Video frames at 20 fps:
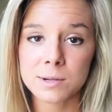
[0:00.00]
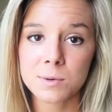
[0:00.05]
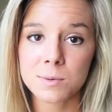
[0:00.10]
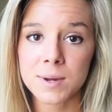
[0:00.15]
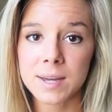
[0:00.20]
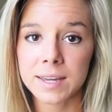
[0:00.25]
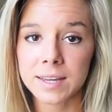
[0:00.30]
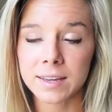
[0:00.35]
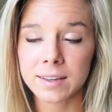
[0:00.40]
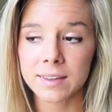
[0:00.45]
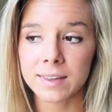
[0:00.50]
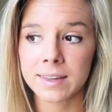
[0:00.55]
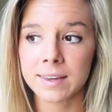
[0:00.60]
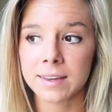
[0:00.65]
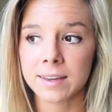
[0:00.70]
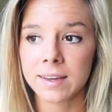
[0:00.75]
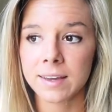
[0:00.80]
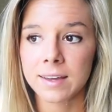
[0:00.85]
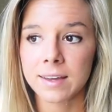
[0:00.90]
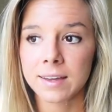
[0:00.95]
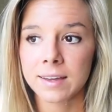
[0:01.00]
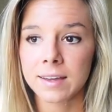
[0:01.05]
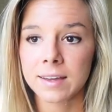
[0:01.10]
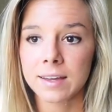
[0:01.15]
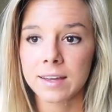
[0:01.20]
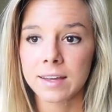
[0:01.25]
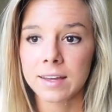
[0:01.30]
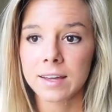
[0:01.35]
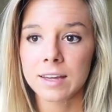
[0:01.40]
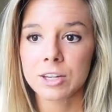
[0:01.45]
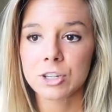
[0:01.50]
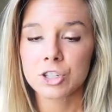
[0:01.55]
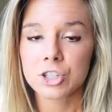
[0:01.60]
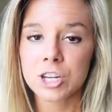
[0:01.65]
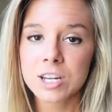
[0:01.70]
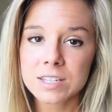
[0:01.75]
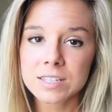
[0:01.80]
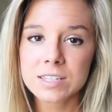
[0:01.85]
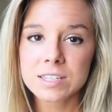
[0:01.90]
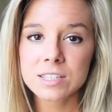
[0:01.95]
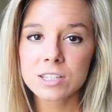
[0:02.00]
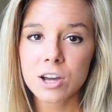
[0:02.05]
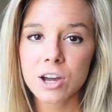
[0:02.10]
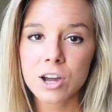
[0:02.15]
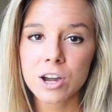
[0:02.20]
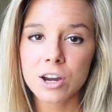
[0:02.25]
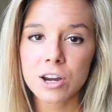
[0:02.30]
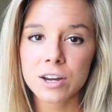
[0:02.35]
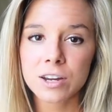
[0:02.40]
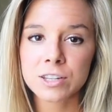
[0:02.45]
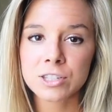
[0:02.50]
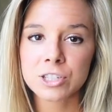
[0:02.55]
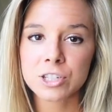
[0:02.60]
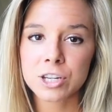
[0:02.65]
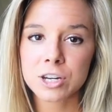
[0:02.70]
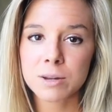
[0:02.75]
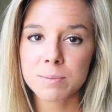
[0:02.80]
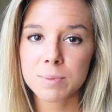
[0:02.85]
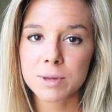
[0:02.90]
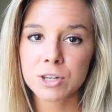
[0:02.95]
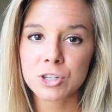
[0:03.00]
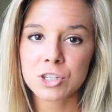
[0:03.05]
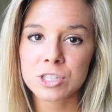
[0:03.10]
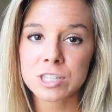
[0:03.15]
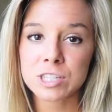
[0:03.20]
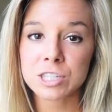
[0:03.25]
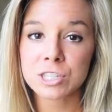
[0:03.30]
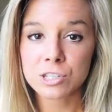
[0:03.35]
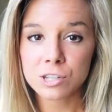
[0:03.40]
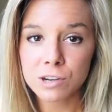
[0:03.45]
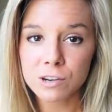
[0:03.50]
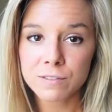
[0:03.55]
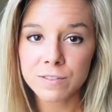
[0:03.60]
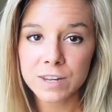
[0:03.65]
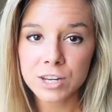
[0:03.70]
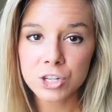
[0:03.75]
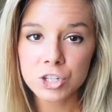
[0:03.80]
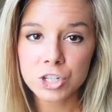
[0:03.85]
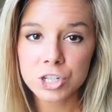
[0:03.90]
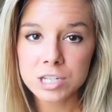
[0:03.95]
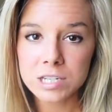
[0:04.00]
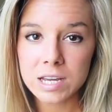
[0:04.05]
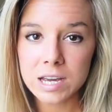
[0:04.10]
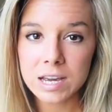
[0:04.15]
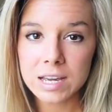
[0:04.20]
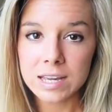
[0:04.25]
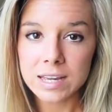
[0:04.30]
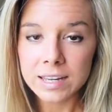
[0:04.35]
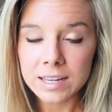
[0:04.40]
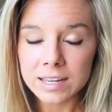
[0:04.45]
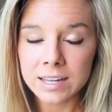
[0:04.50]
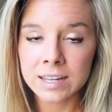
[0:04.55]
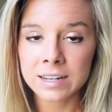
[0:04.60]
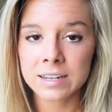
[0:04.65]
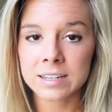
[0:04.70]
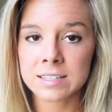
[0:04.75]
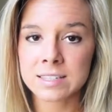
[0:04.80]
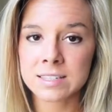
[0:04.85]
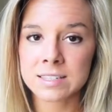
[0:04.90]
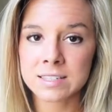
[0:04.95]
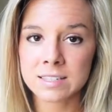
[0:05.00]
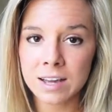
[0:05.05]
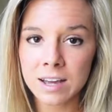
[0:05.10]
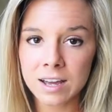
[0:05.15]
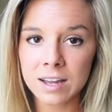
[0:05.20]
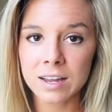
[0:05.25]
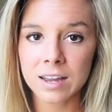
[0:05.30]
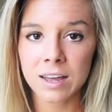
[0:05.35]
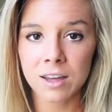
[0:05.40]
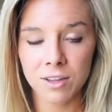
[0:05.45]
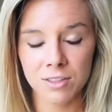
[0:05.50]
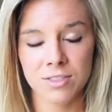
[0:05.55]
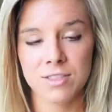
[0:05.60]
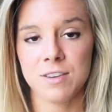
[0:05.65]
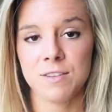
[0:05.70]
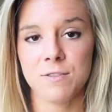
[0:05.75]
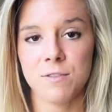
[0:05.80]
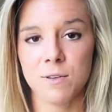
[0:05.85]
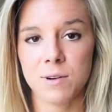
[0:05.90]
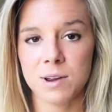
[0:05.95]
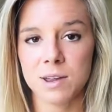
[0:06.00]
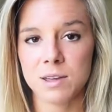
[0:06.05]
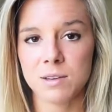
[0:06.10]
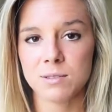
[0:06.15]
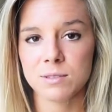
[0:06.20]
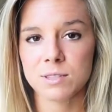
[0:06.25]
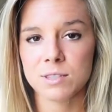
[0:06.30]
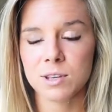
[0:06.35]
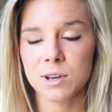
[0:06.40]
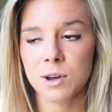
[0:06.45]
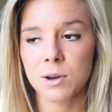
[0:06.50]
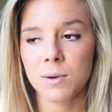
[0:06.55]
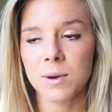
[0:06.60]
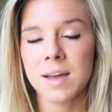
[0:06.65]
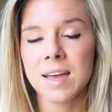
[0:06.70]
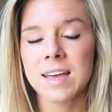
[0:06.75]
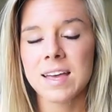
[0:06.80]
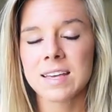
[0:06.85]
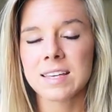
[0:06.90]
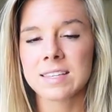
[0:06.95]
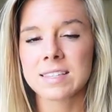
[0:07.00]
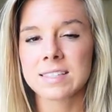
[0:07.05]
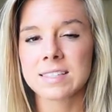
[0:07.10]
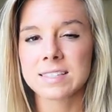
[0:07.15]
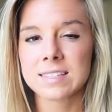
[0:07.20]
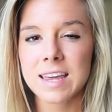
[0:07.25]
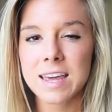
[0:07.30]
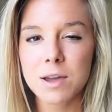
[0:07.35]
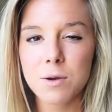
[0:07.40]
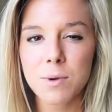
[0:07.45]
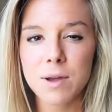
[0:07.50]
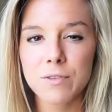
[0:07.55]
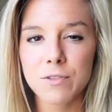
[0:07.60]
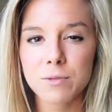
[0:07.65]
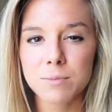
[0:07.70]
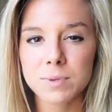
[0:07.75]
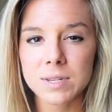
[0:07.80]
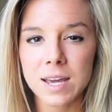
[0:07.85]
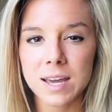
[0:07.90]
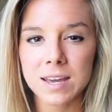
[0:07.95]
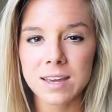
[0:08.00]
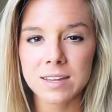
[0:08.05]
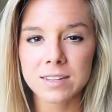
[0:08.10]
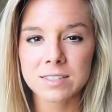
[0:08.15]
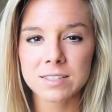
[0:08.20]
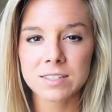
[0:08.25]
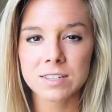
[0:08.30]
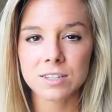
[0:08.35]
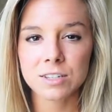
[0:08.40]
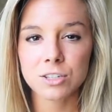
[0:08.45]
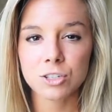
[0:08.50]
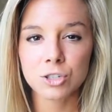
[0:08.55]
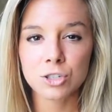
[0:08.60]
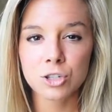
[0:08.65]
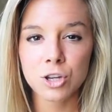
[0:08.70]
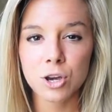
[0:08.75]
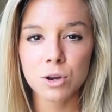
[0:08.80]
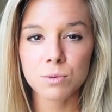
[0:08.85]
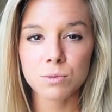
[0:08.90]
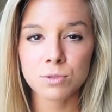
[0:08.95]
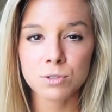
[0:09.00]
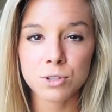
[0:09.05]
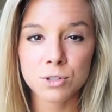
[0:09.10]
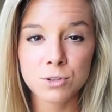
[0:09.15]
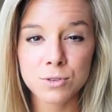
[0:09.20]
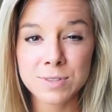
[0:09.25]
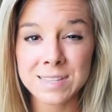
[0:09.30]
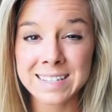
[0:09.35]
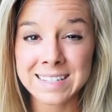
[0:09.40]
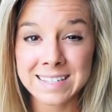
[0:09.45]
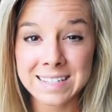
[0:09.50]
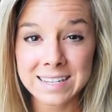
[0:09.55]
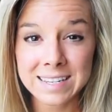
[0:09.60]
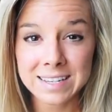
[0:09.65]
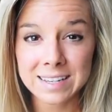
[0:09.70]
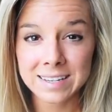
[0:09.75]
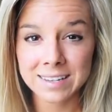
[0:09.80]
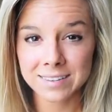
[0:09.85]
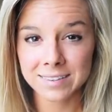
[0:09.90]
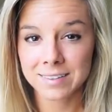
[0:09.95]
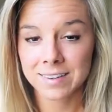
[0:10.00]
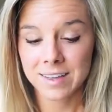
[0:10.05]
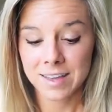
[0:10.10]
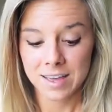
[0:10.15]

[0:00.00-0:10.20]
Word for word: in a week, like chances are it's gonna be just a starvation diet and it's not healthy for you. So stay away from diets, don't do the D,